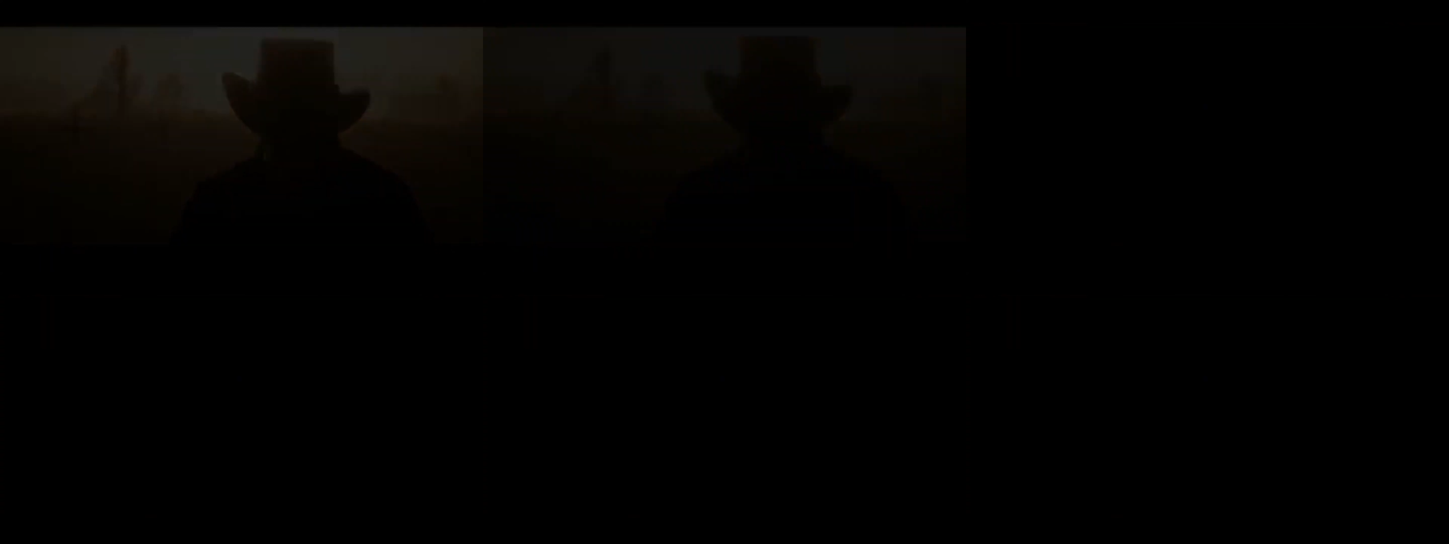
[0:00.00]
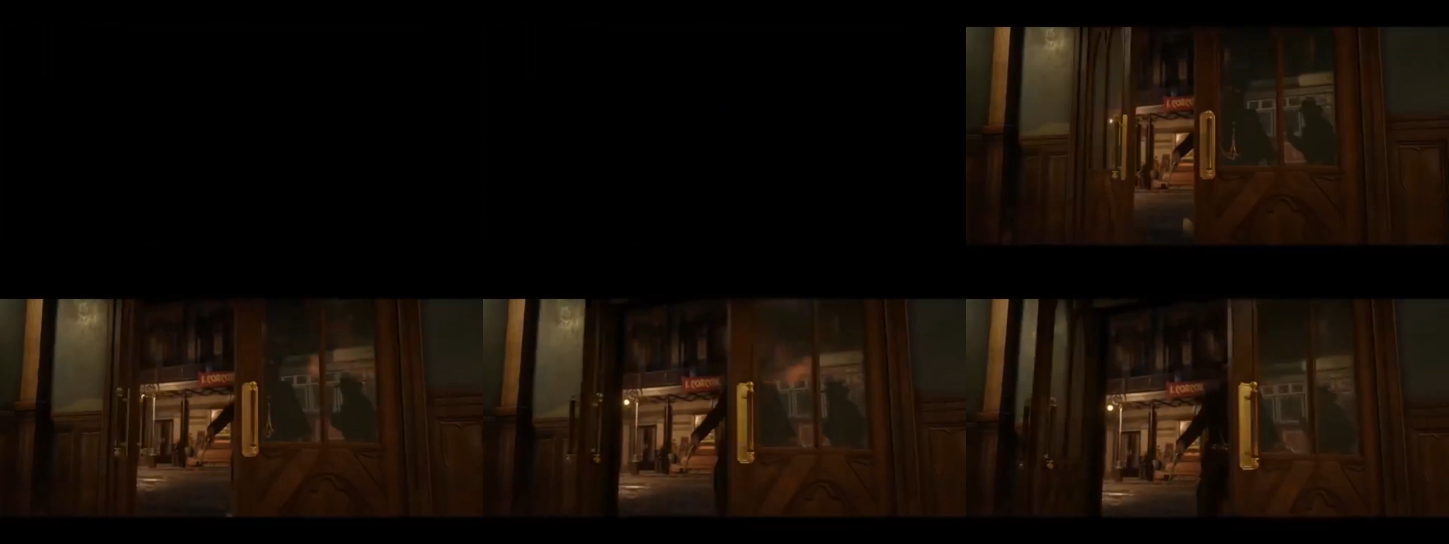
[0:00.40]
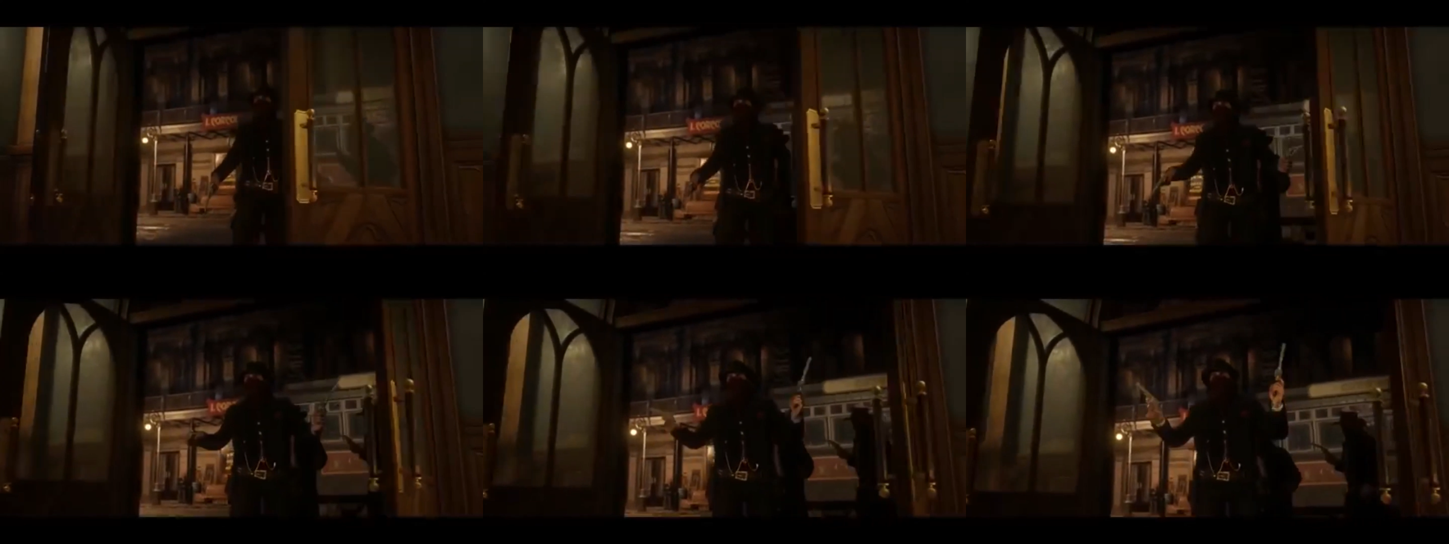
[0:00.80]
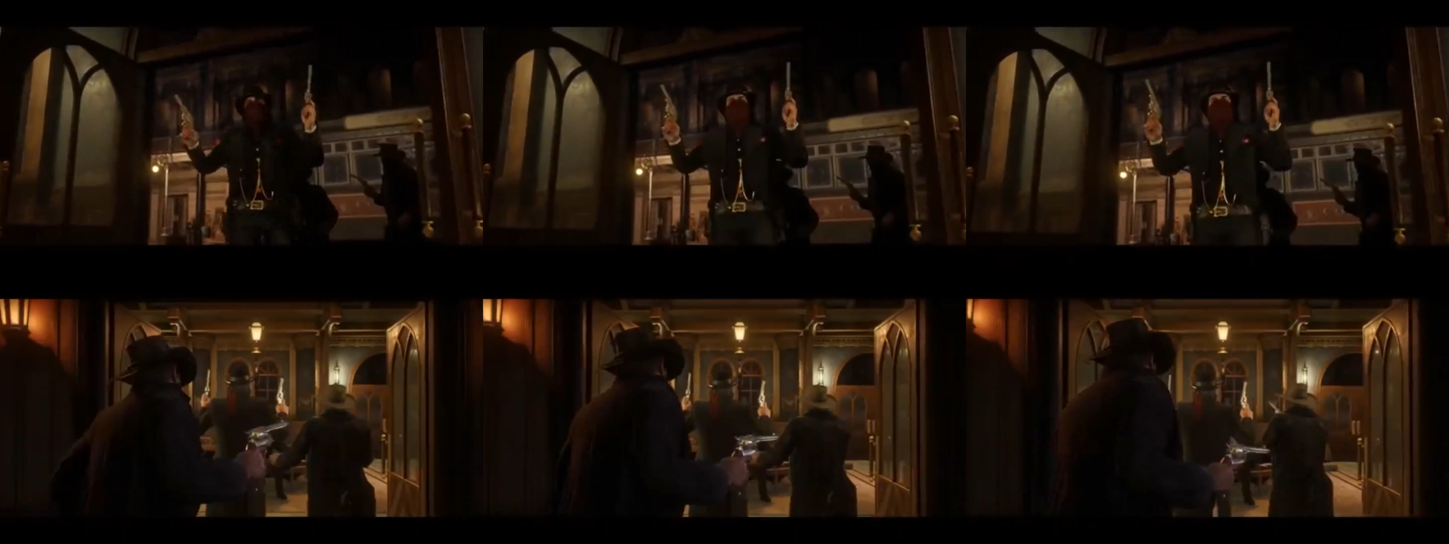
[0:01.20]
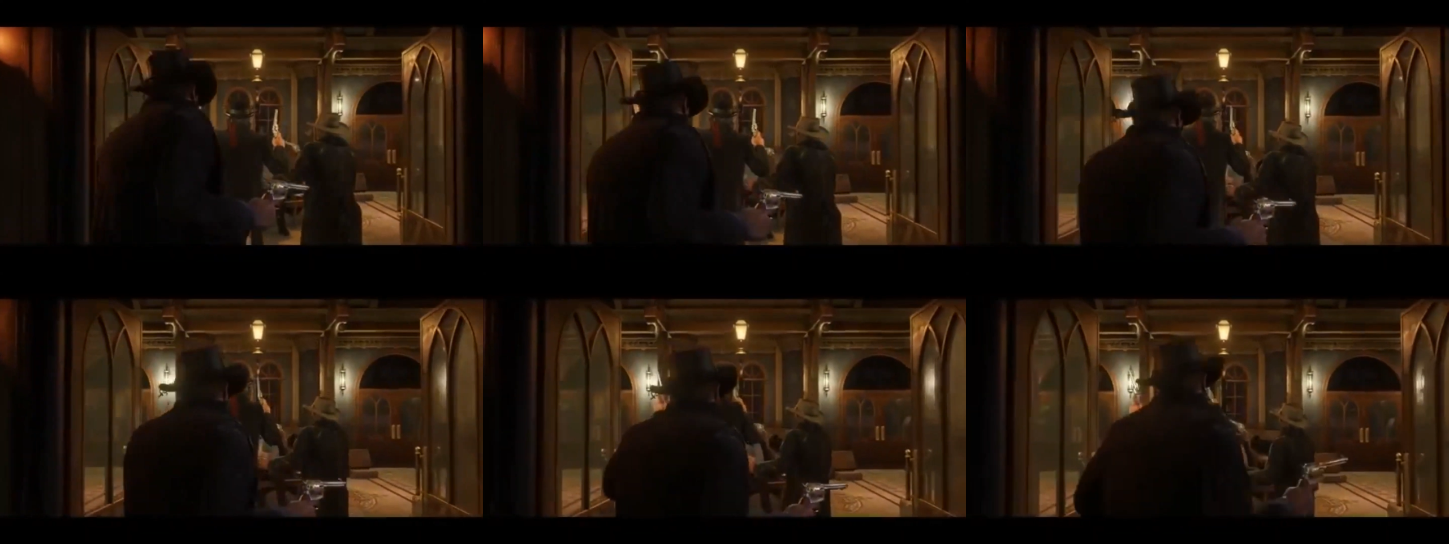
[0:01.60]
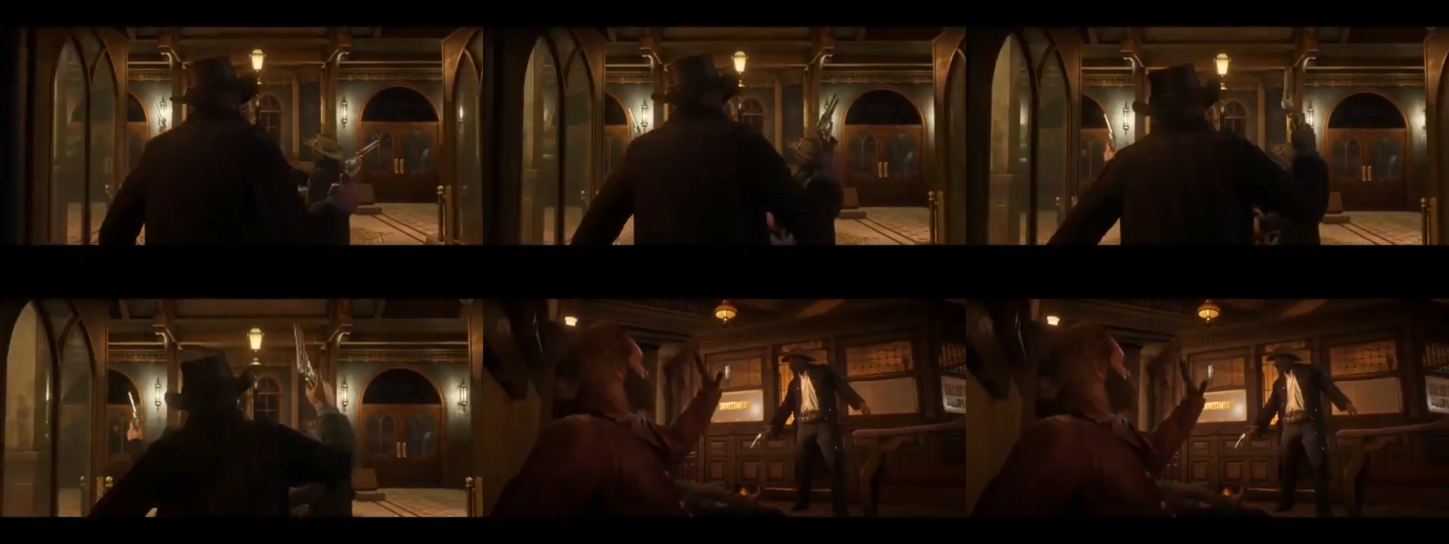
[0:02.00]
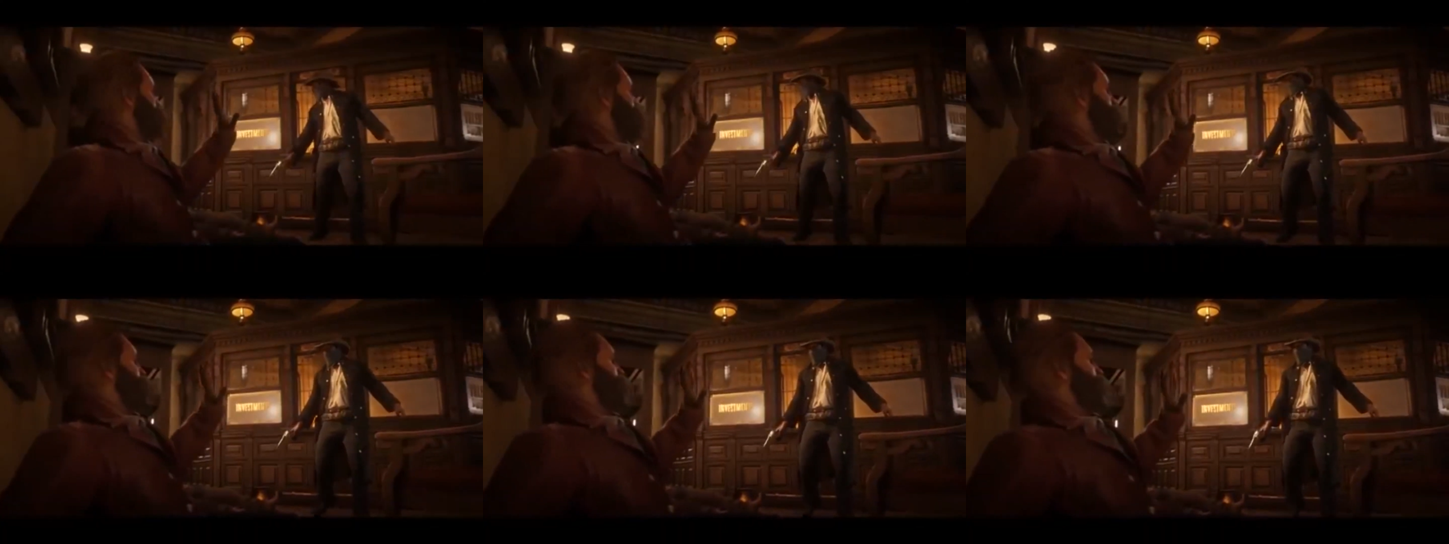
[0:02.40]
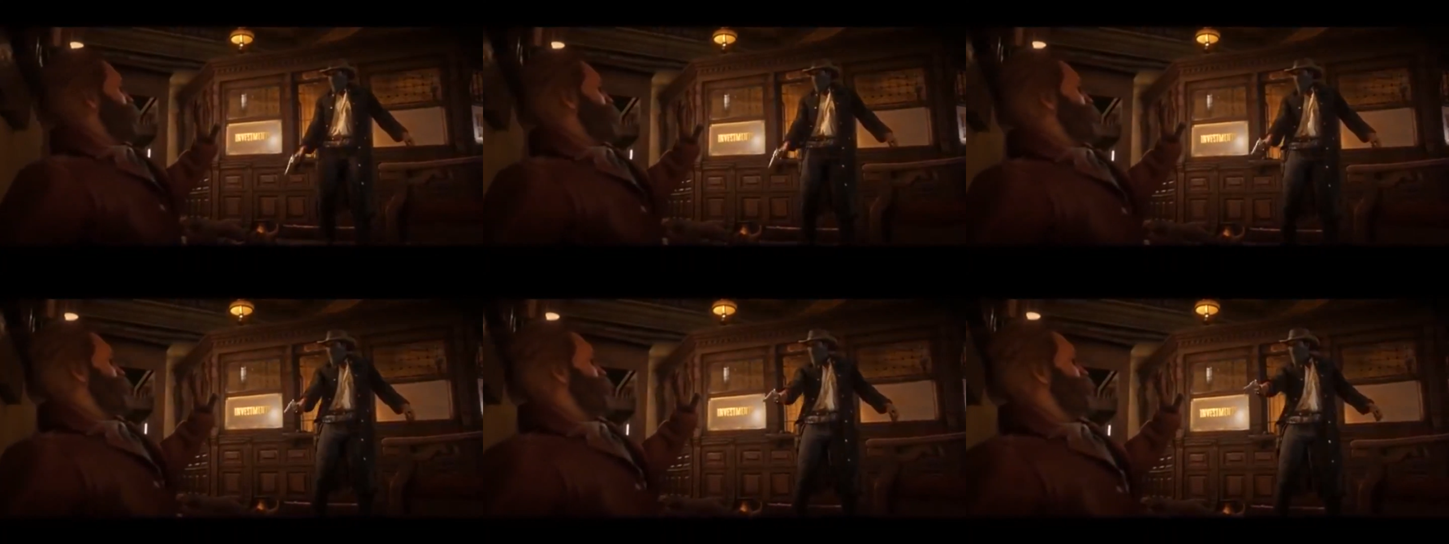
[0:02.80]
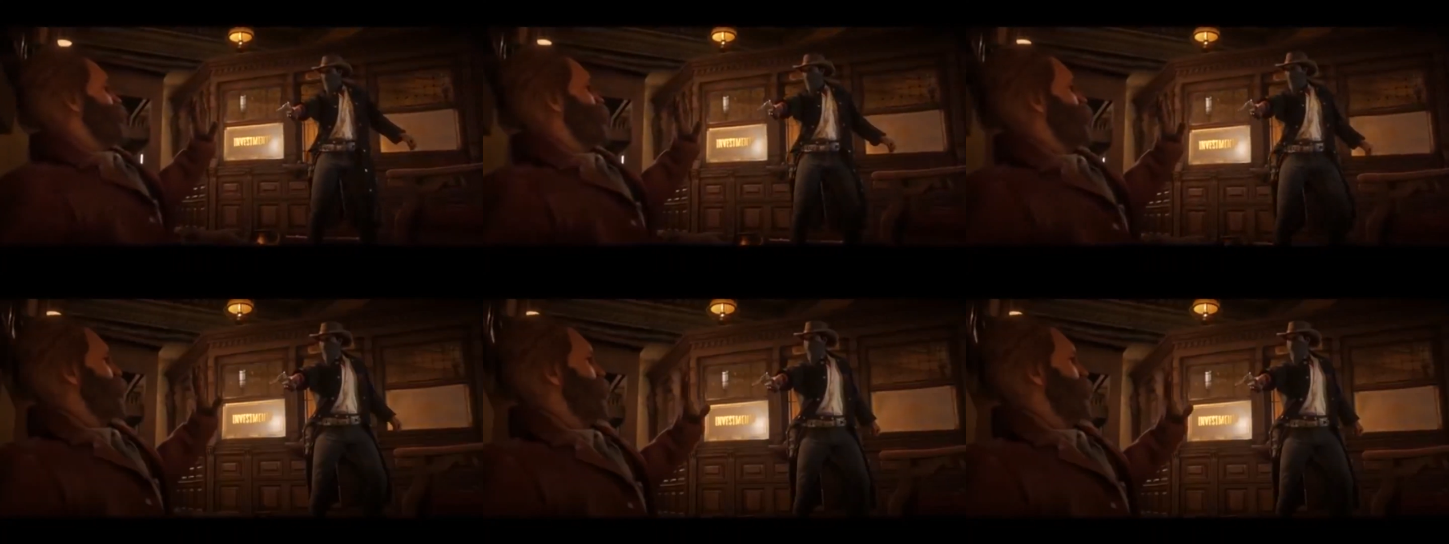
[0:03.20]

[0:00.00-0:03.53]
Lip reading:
[unreadable: no face in view]